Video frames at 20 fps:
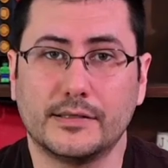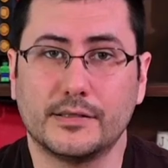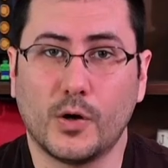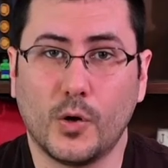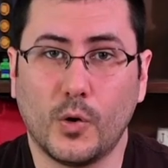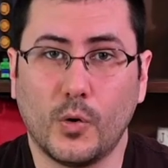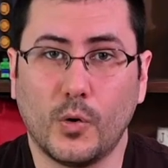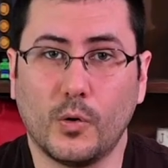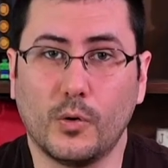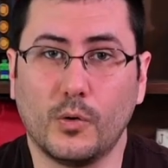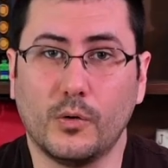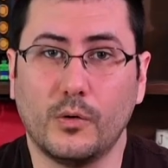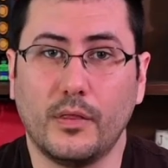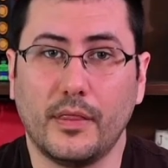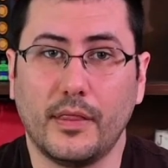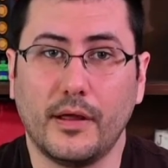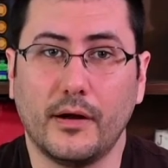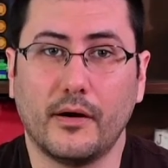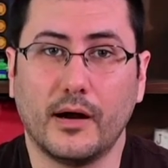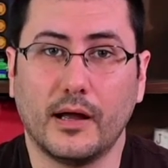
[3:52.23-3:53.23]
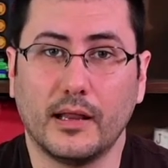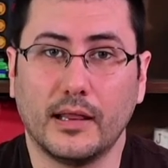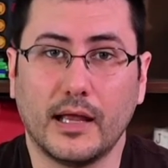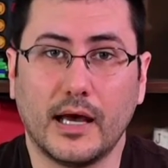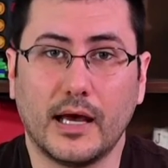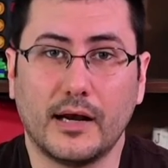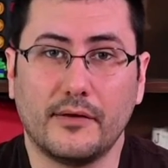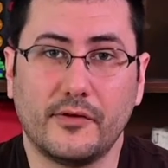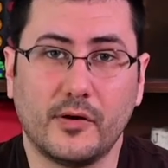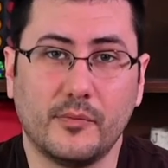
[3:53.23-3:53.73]
a whole, there are a
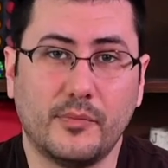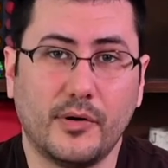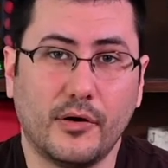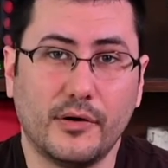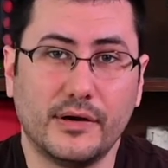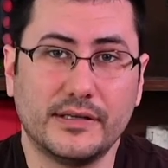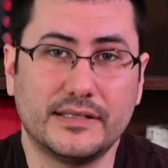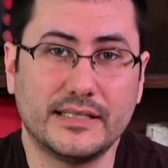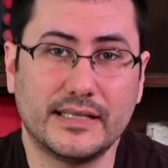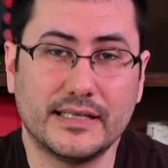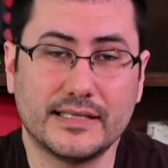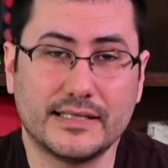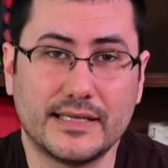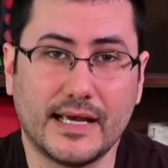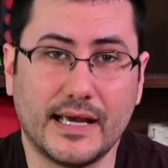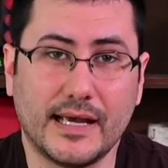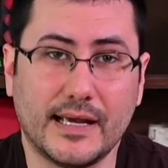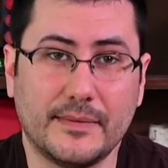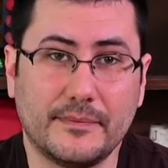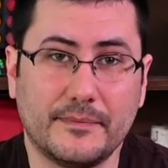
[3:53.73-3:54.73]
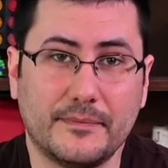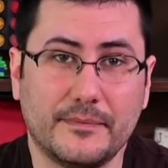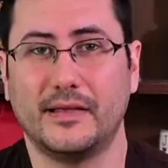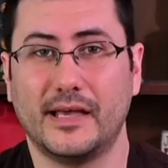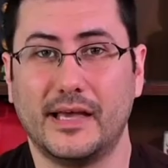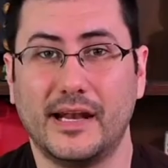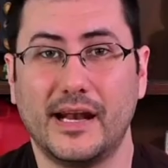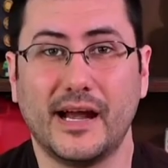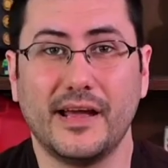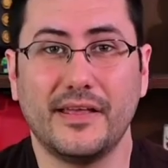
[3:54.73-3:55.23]
lot of components in this game,
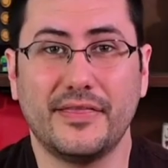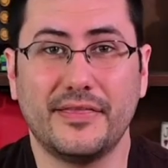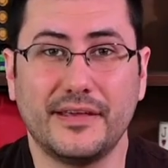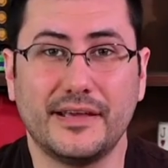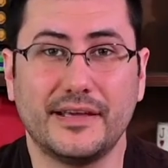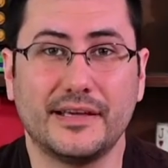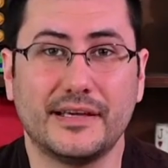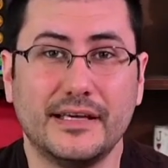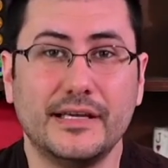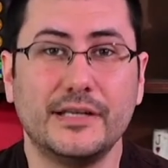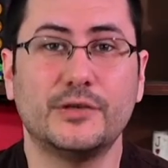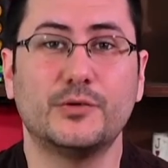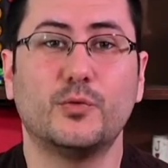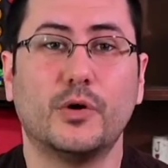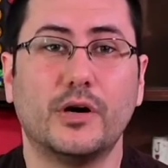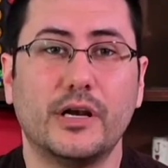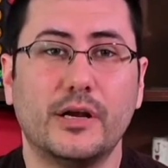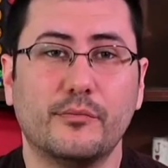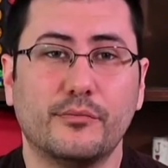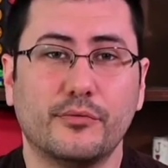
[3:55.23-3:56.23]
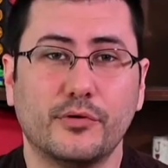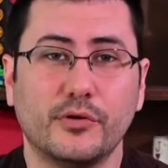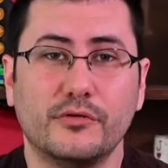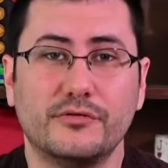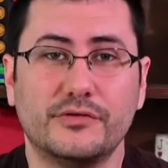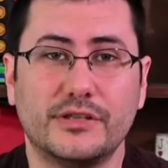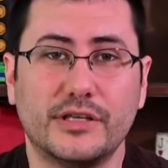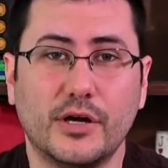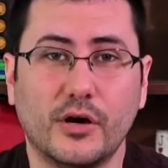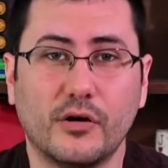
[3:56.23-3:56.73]
and I think each one
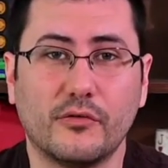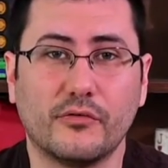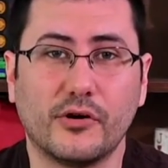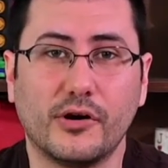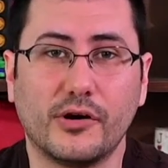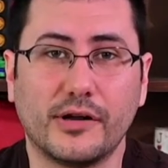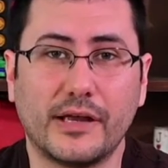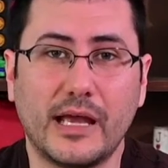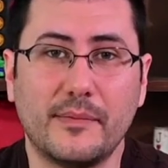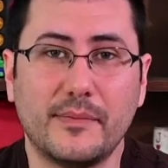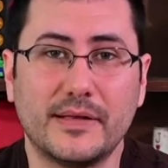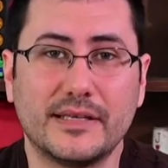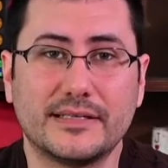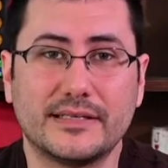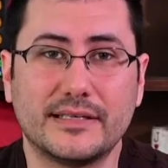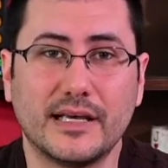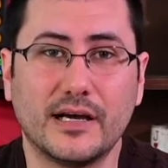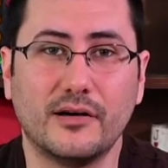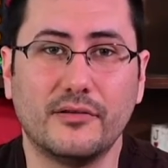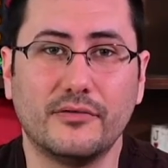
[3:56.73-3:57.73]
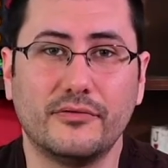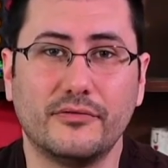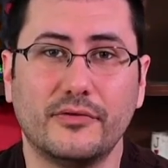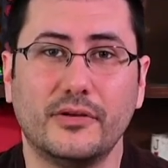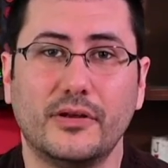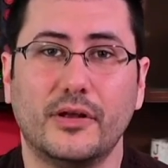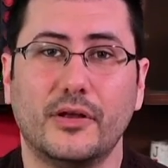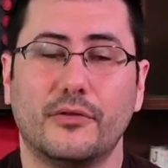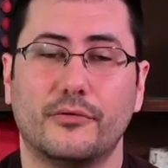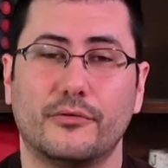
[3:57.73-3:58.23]
improves the overall game itself
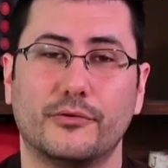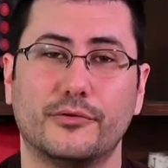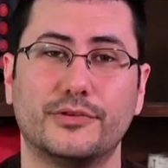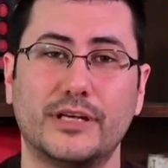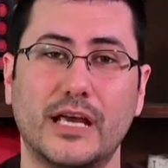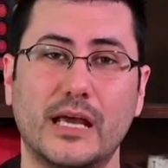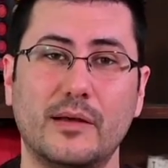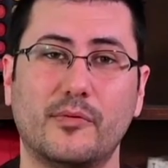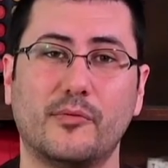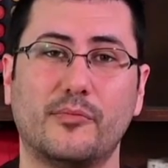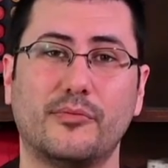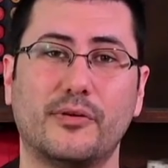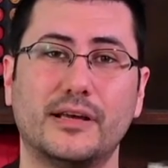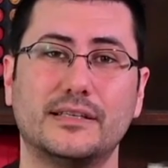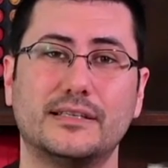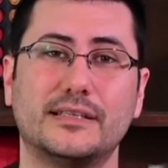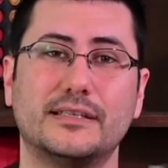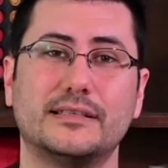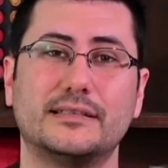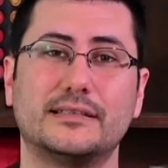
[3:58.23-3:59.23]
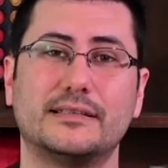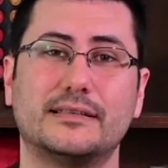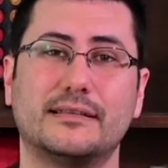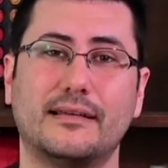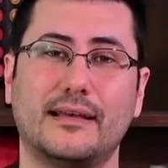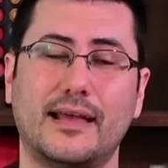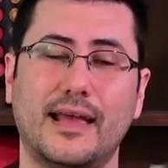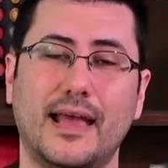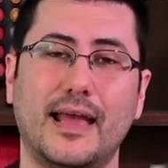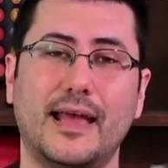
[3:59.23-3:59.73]
through table presence
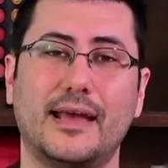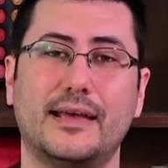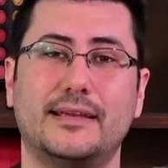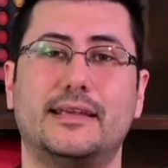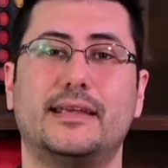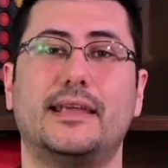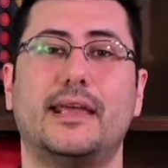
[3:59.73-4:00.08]
and in